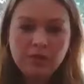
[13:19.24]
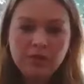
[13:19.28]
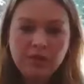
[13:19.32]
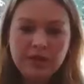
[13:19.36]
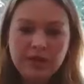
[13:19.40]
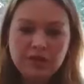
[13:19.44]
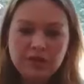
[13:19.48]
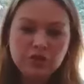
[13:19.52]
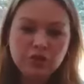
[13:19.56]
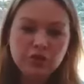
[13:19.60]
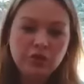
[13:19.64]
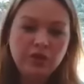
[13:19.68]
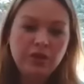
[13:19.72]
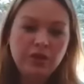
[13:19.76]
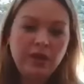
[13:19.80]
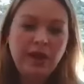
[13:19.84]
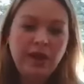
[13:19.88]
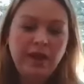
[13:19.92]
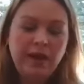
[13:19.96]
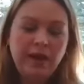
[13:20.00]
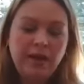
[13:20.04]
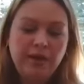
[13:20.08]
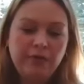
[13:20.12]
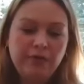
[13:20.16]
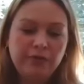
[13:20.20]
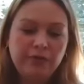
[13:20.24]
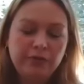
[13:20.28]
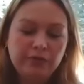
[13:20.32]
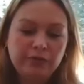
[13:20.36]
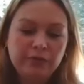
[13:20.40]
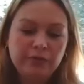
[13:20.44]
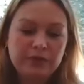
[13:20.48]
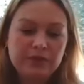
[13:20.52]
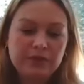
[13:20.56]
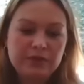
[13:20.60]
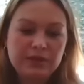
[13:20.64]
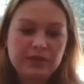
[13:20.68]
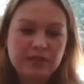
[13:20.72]
they should have
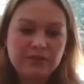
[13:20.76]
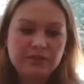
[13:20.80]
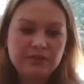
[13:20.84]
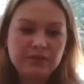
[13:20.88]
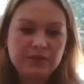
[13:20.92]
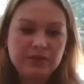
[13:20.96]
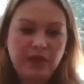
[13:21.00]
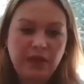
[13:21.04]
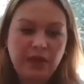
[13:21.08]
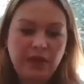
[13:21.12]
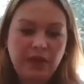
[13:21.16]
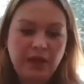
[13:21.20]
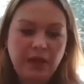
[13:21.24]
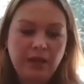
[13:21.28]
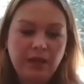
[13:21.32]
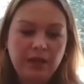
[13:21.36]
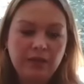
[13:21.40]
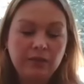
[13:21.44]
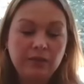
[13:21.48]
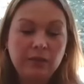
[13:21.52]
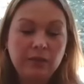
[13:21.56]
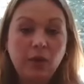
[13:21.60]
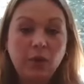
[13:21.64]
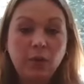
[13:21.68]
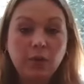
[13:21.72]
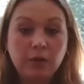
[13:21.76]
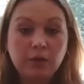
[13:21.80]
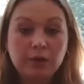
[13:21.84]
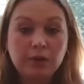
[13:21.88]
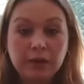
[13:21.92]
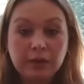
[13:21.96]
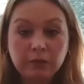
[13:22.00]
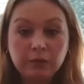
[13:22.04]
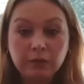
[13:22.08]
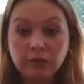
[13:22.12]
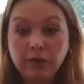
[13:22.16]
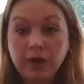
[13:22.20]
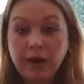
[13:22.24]
received a
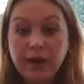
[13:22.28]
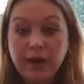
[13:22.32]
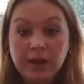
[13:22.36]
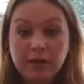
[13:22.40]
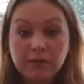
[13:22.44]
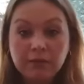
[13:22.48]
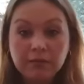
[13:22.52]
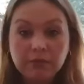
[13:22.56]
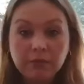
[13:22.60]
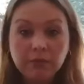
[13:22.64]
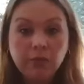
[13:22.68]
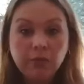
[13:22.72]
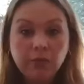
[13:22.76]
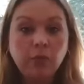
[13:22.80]
lower rate,